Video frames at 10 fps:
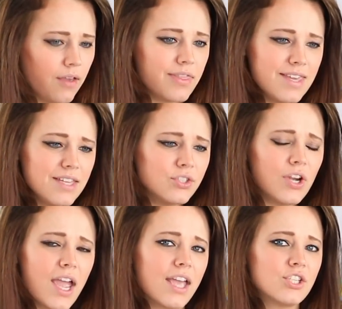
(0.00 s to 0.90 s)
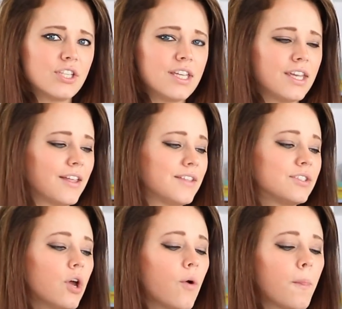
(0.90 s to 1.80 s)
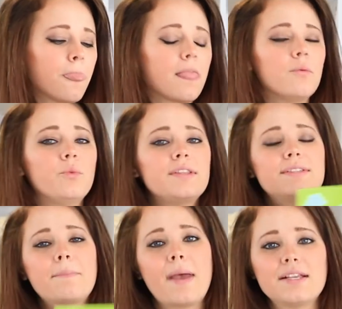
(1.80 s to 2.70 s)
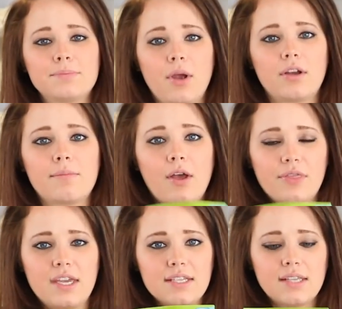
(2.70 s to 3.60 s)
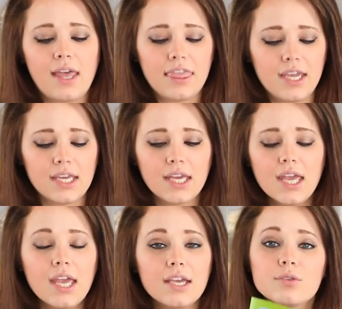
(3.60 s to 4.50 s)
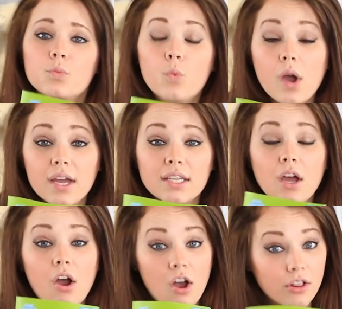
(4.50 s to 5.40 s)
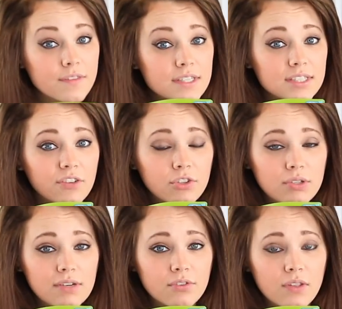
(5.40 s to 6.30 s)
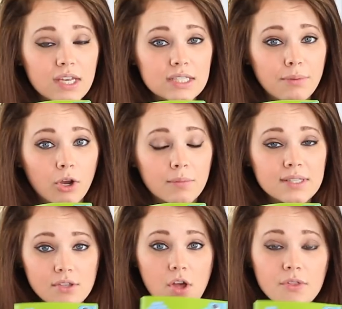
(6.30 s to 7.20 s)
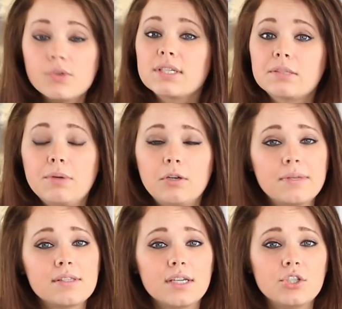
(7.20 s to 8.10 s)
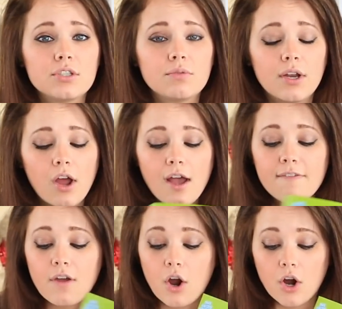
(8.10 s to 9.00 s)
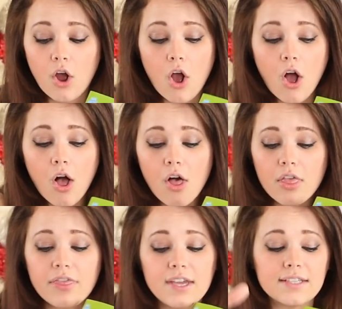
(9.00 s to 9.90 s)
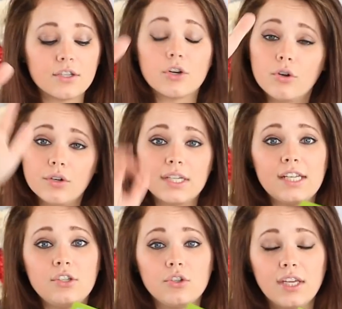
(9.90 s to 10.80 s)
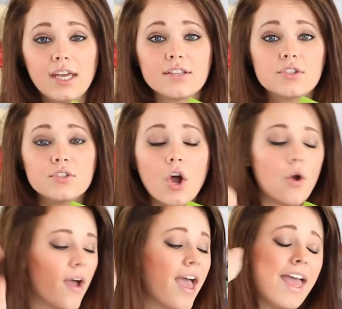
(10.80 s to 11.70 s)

These are actually, so what's the best part about this, I think, is one, all of the stuff you need for the experiments, all those experiments I just read off, are all the things that are already in your kit. So